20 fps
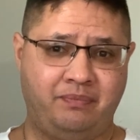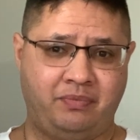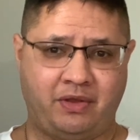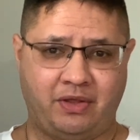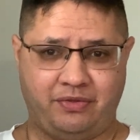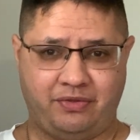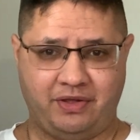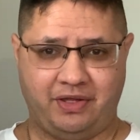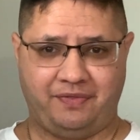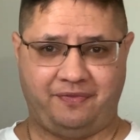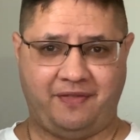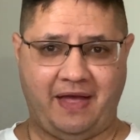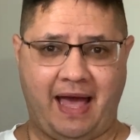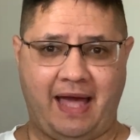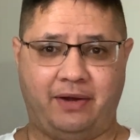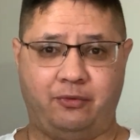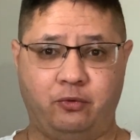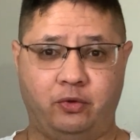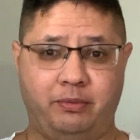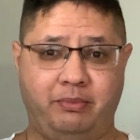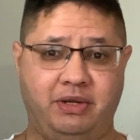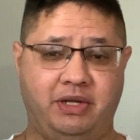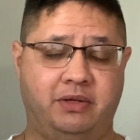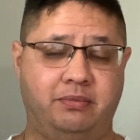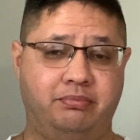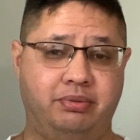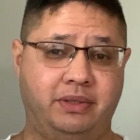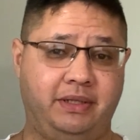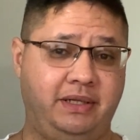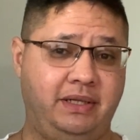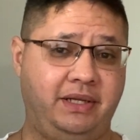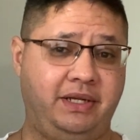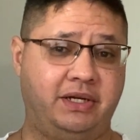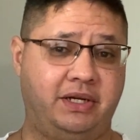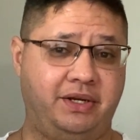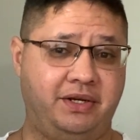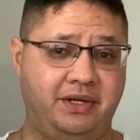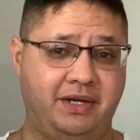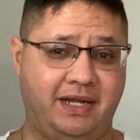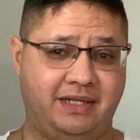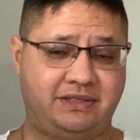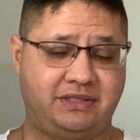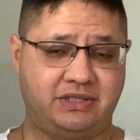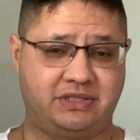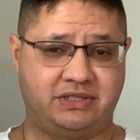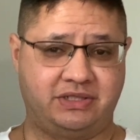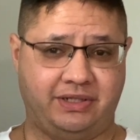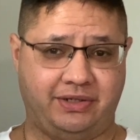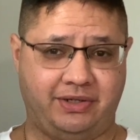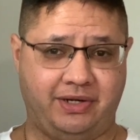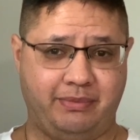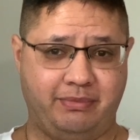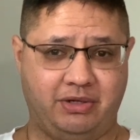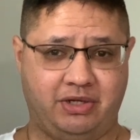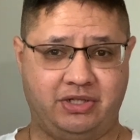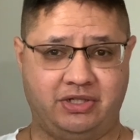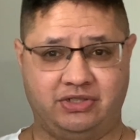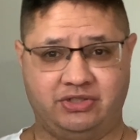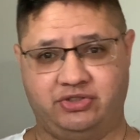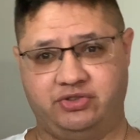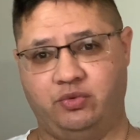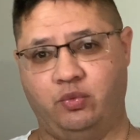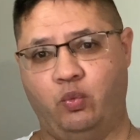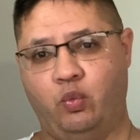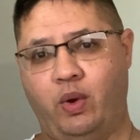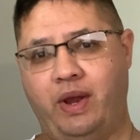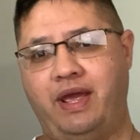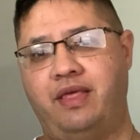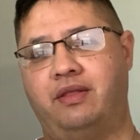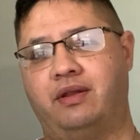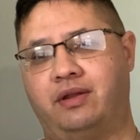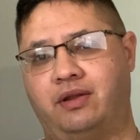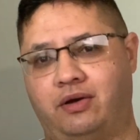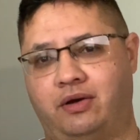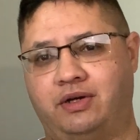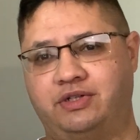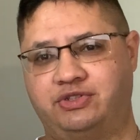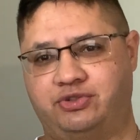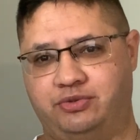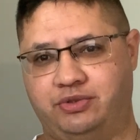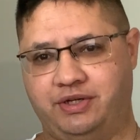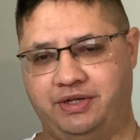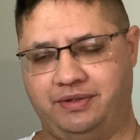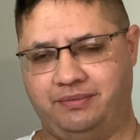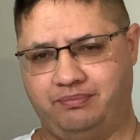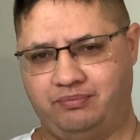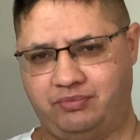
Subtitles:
that that would be completely unnecessary because the way the law is written,